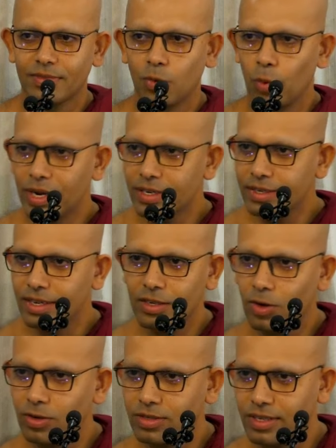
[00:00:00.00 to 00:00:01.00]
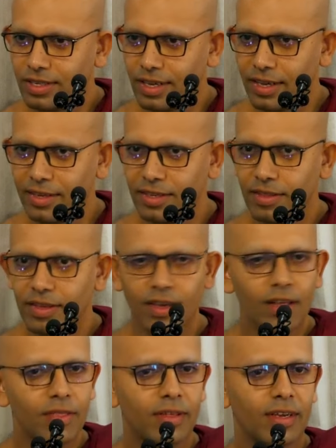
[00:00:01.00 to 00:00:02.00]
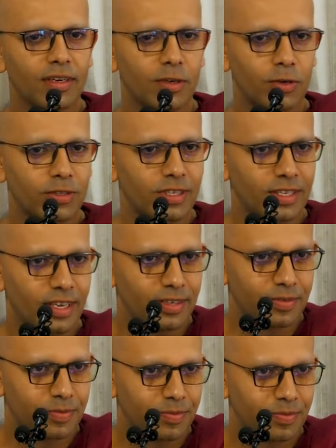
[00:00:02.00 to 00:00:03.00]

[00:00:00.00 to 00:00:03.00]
The wind can cause decay, and the earth can cause decay.